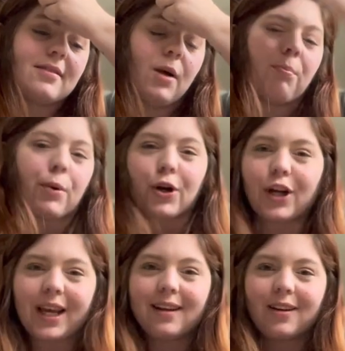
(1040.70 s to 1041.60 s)
a
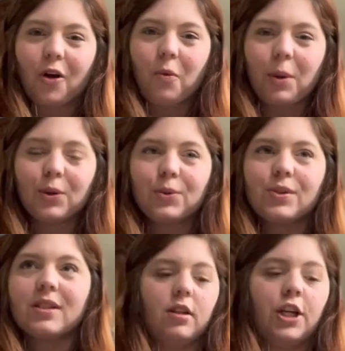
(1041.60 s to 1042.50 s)
burden
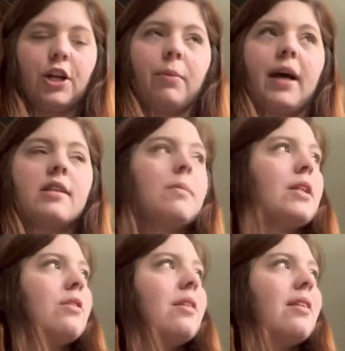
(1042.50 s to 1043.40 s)
almost. You know, my
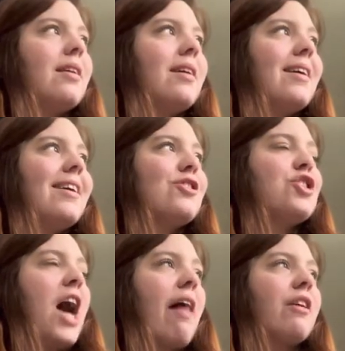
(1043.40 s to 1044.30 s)
husband
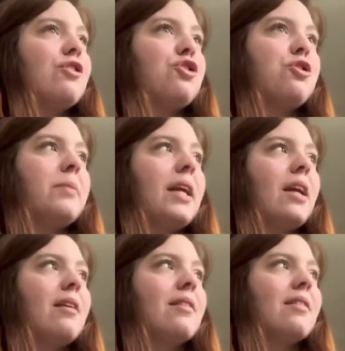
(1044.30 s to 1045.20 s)
challenged me
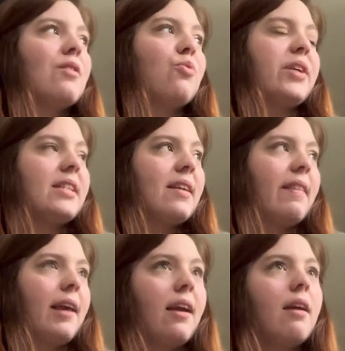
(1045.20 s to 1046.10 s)

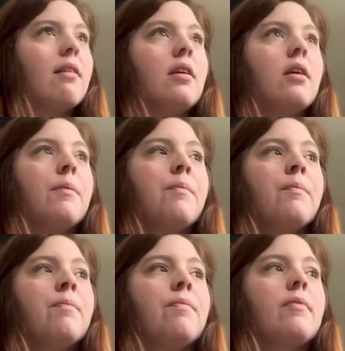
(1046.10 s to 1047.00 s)
recently
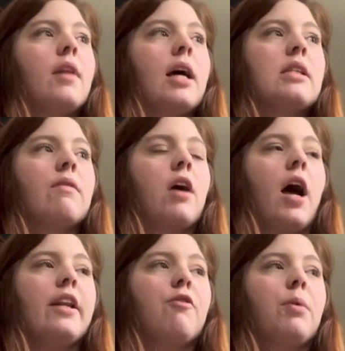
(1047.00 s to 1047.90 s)
as I've
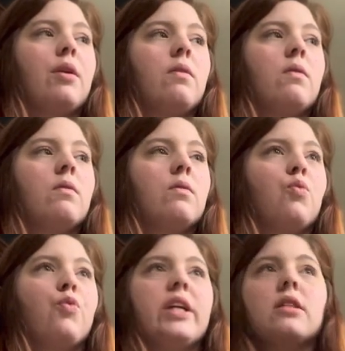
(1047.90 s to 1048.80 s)
kind of been
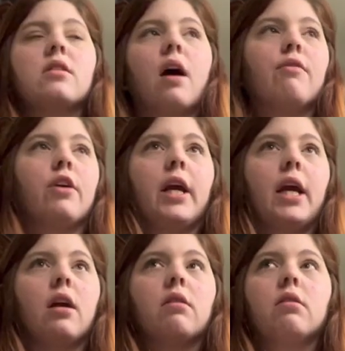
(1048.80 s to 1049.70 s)

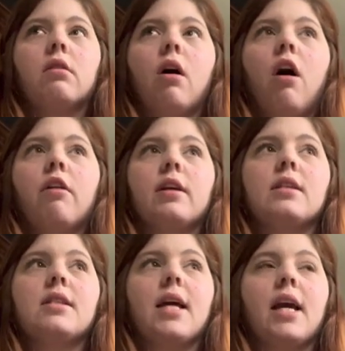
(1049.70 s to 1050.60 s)
rediscovering all these
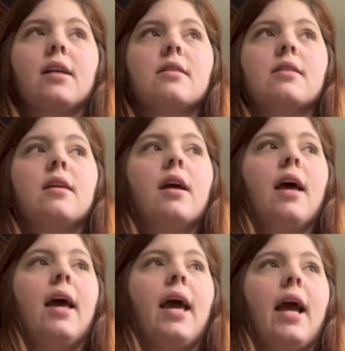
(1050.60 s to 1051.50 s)
things
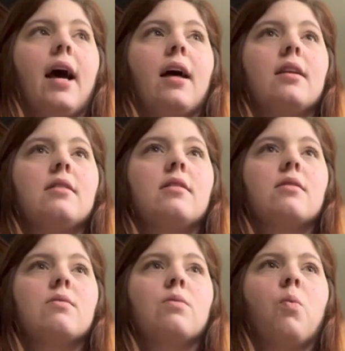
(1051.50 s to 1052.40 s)
and
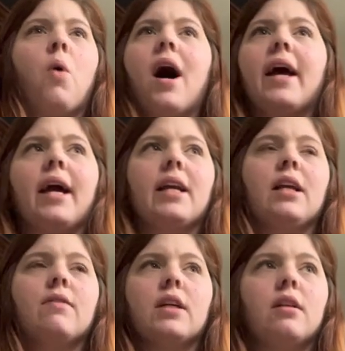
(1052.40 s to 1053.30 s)
why I
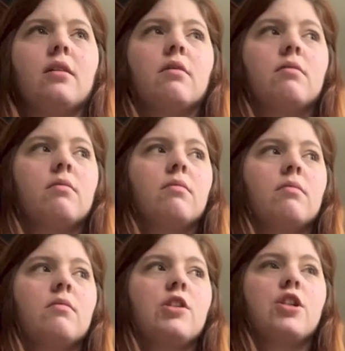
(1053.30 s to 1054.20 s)
even
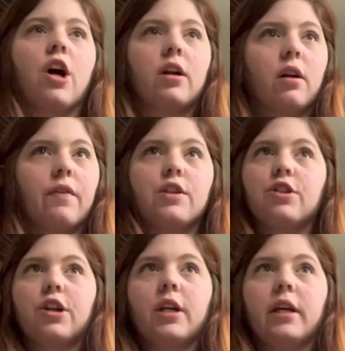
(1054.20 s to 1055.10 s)
started on this
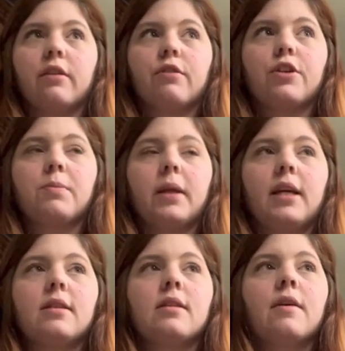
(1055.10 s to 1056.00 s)
journey in the first place.